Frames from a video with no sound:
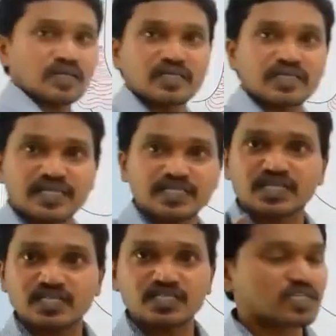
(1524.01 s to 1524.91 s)
The
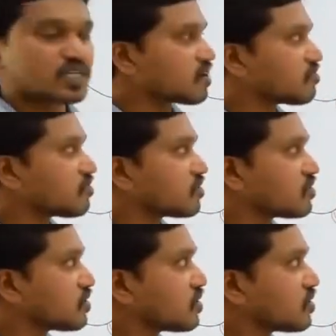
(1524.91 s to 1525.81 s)
junction of
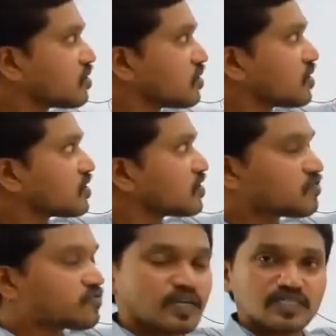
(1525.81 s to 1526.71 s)

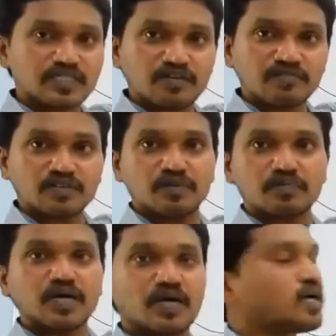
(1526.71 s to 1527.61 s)
inferior surface from
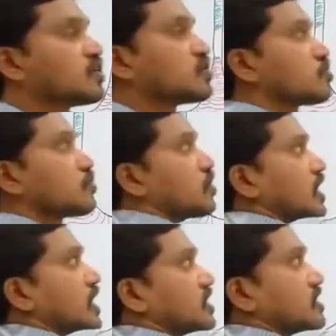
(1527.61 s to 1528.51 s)
the superior
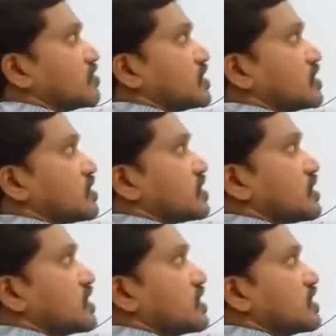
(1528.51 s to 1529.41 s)
lateral surface.
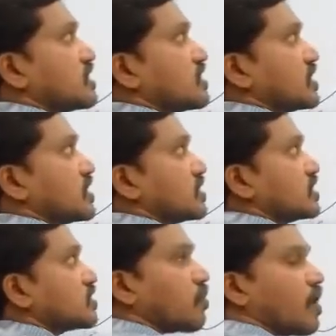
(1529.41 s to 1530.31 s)
This junction,
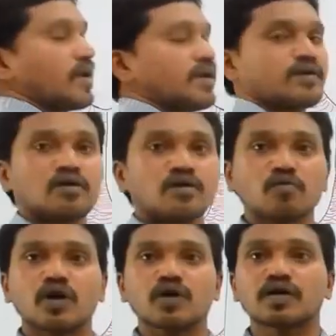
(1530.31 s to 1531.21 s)
this point,
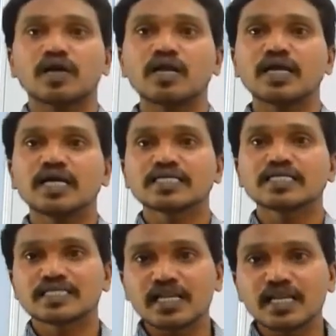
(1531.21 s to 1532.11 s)
what we call
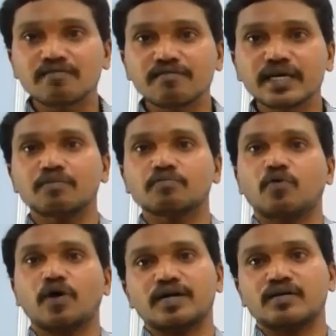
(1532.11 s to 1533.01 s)
Sylvian
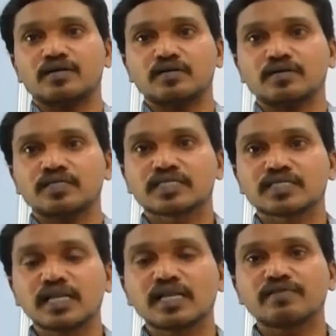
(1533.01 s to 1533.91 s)
point.
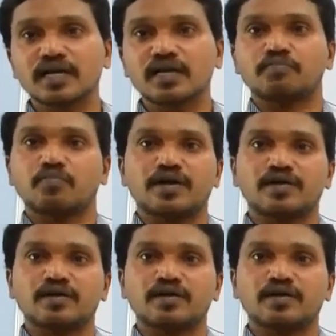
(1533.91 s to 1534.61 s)
Sylvian point.